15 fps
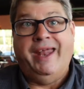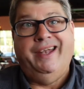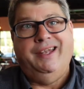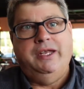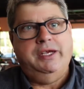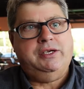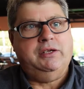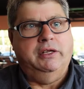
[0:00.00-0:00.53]
And
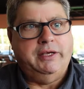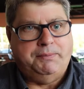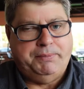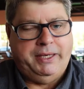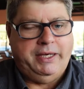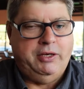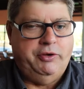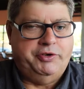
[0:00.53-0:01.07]
initially,
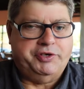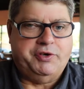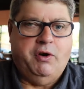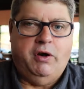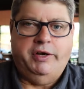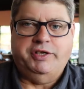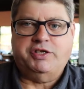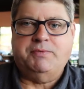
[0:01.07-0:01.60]
Peter
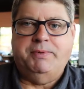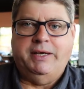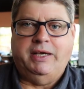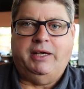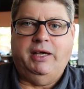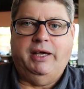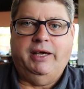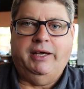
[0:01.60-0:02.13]
started
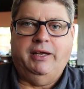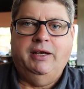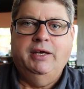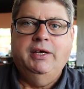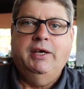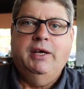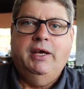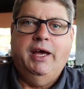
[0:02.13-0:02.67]
speaking
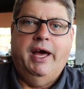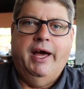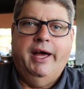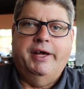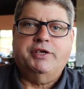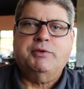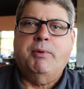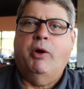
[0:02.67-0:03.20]

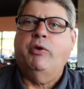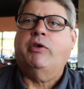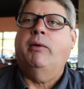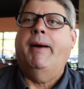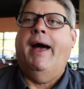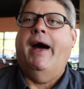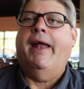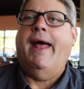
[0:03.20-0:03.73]
and spoke
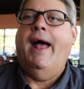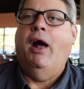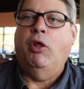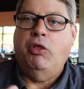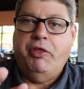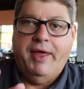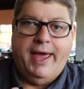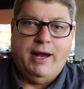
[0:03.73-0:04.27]
about
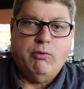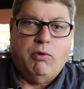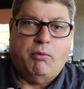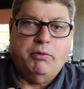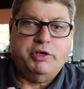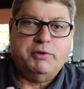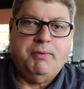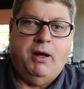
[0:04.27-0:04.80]
how they were
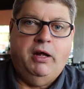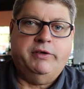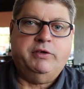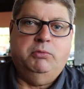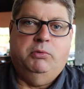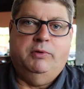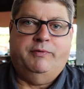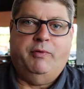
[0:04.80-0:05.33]

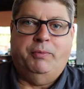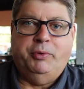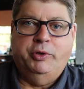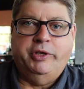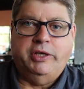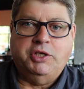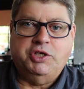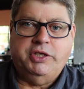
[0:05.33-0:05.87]
responsible for
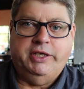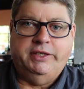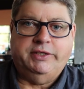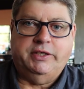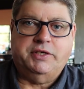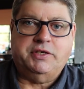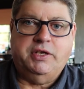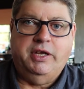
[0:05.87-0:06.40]
putting
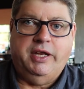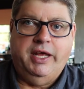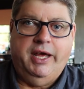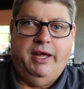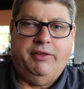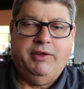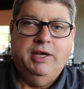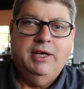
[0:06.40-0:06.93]
Jesus to
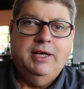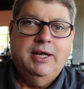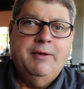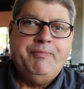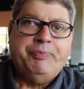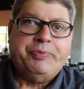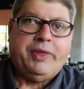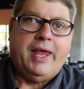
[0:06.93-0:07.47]

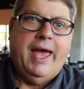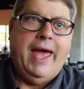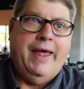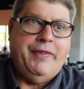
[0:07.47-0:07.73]
death.